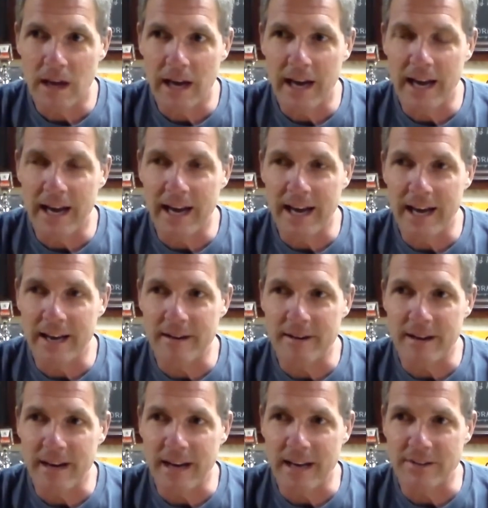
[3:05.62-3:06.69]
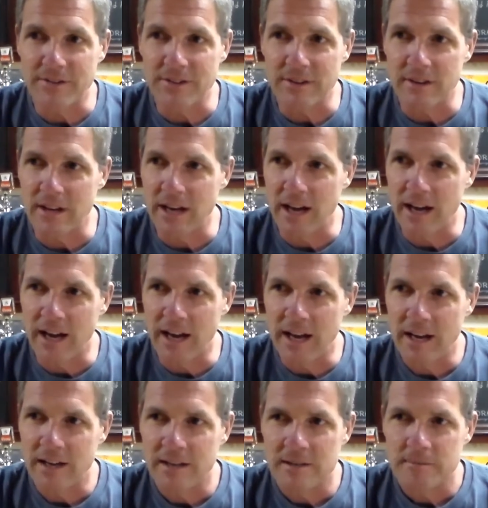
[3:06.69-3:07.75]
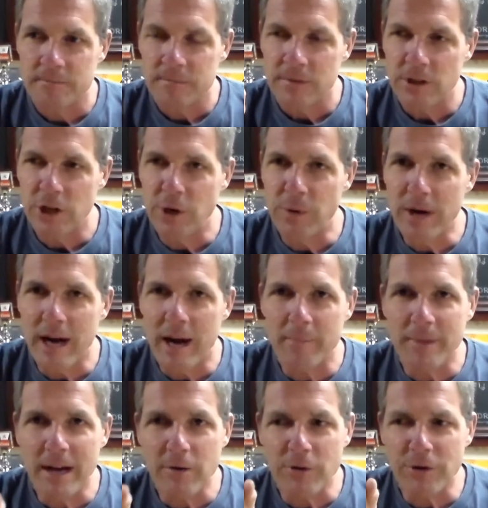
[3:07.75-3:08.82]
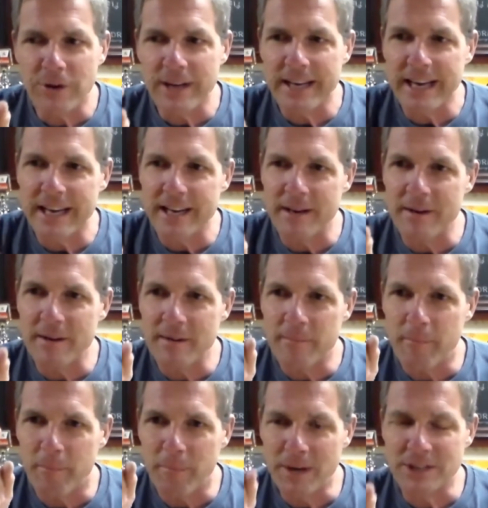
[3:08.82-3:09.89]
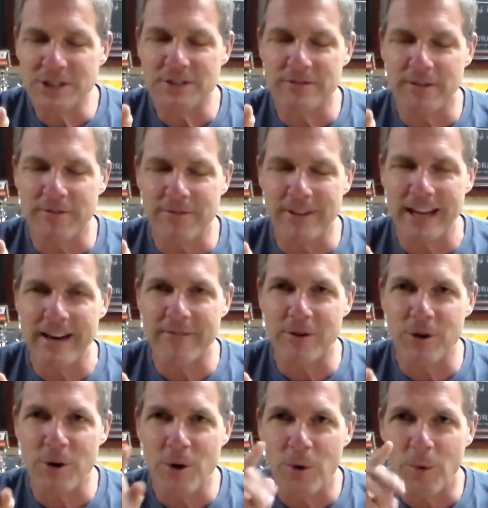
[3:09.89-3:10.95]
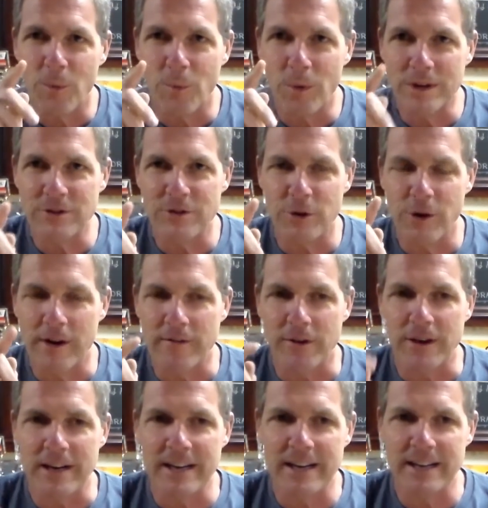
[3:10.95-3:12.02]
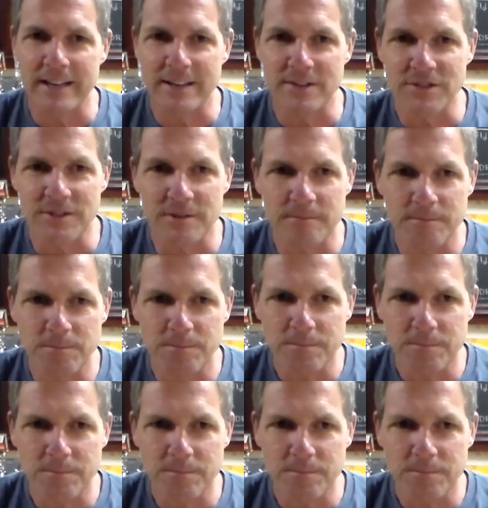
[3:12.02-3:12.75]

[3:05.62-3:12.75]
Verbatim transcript: And it's, you know what, I'm not really getting much of a flavor whatsoever. It is